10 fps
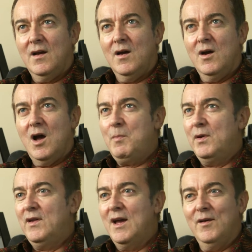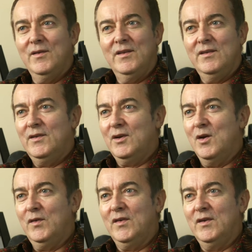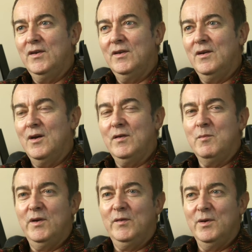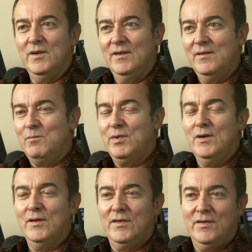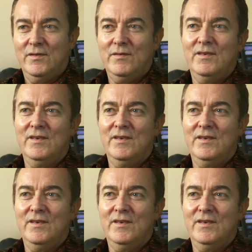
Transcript: uh, up and down the coast here, over to Brisbane, Perth,